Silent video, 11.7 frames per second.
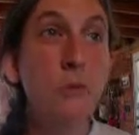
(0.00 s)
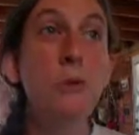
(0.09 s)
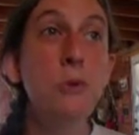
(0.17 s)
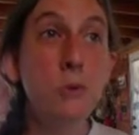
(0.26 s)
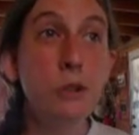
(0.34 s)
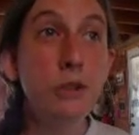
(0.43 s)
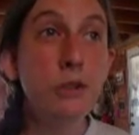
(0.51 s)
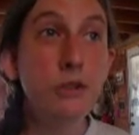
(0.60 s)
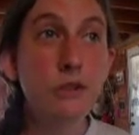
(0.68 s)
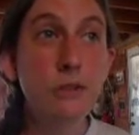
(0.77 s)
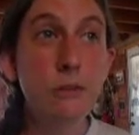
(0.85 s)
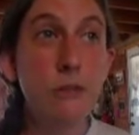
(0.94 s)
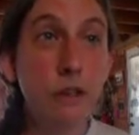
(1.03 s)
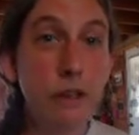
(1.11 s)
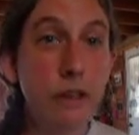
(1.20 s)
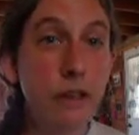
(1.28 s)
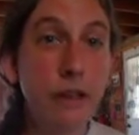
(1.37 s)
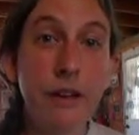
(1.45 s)
tutorials to make
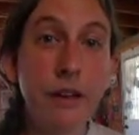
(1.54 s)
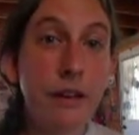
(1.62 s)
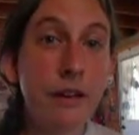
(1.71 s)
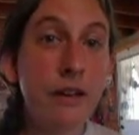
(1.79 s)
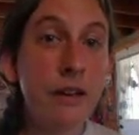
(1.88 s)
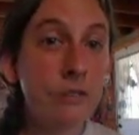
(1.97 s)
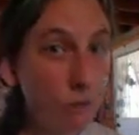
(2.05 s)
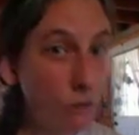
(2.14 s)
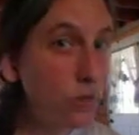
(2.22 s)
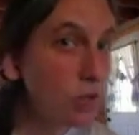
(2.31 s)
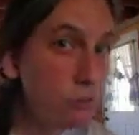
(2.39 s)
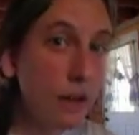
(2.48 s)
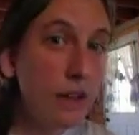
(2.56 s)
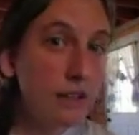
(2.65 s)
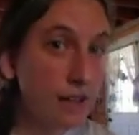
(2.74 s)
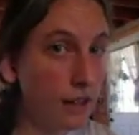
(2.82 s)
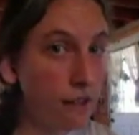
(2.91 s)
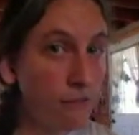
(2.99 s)
grocery bags
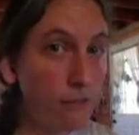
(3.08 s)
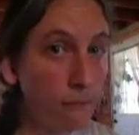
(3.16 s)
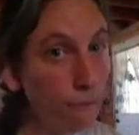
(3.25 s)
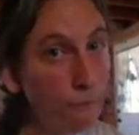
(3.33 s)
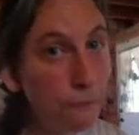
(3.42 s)
out of them.